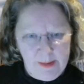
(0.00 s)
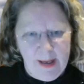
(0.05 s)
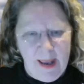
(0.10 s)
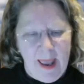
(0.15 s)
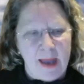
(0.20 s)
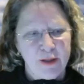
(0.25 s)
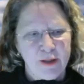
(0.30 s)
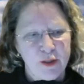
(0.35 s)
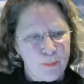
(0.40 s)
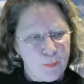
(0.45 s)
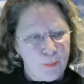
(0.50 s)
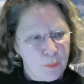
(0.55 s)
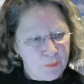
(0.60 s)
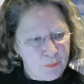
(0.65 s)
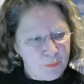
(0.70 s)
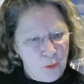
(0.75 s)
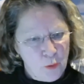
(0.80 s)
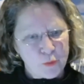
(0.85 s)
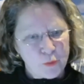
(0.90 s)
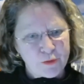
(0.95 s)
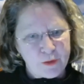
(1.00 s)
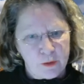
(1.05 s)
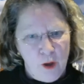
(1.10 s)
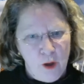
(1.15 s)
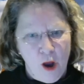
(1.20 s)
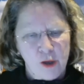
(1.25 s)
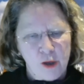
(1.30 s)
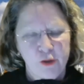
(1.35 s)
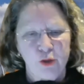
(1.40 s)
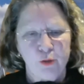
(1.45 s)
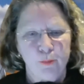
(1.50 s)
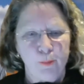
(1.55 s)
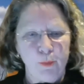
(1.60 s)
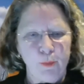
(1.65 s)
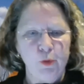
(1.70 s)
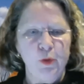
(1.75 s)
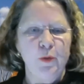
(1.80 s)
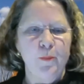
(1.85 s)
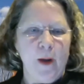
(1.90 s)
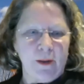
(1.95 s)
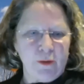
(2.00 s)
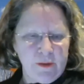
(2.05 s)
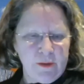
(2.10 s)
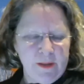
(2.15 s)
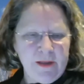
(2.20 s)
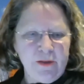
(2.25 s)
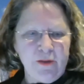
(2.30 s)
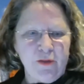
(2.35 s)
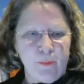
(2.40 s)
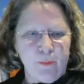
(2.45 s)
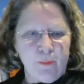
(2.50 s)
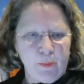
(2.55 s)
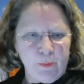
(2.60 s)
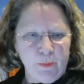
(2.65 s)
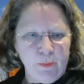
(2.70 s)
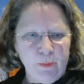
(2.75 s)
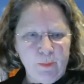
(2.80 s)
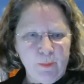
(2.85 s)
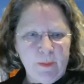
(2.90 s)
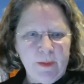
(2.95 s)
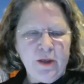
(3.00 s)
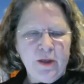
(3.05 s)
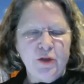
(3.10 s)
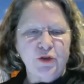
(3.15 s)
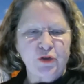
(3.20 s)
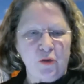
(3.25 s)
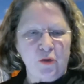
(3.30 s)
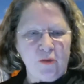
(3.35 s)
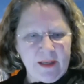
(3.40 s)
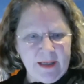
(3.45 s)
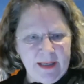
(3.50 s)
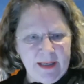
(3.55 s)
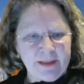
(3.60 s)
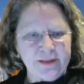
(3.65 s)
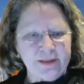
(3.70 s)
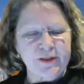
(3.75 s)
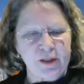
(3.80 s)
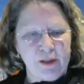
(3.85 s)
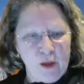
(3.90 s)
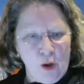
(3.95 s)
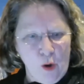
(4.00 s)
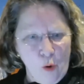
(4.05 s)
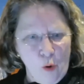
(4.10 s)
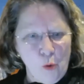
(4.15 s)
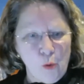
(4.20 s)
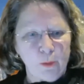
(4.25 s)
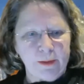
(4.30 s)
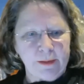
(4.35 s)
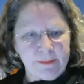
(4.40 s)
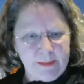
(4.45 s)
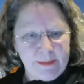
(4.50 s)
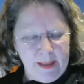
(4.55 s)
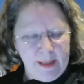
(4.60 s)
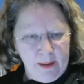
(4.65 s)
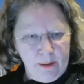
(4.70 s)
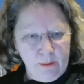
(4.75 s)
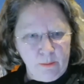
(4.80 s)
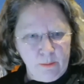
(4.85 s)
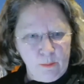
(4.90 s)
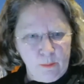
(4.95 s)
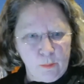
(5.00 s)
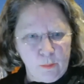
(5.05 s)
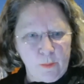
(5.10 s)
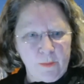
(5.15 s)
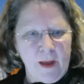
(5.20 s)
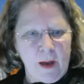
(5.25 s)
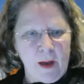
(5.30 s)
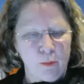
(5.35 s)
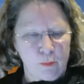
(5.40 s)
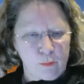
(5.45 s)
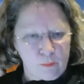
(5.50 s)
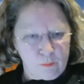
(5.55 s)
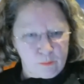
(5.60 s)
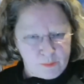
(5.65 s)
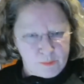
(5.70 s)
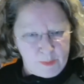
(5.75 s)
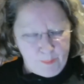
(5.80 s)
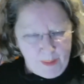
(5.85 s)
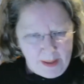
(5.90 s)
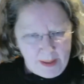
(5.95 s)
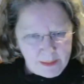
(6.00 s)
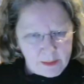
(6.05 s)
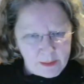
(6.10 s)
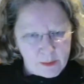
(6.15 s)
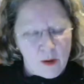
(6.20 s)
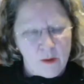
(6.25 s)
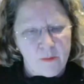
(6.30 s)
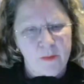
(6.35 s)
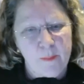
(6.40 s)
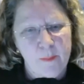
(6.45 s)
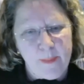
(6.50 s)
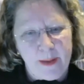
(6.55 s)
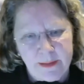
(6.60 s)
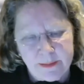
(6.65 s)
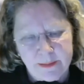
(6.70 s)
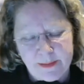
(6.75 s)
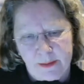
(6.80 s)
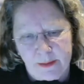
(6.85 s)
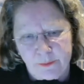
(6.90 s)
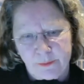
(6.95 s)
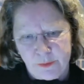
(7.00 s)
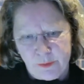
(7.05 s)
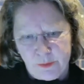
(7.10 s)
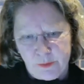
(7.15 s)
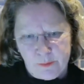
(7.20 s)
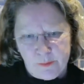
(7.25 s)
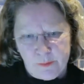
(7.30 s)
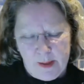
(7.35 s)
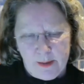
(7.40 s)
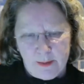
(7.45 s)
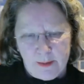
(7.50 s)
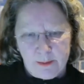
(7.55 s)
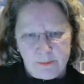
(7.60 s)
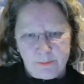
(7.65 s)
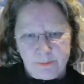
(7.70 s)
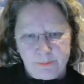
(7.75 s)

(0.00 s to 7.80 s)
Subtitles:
and you put those along your boom underneath the boom so that it's going to hold it down without depending on the mainsail to do that.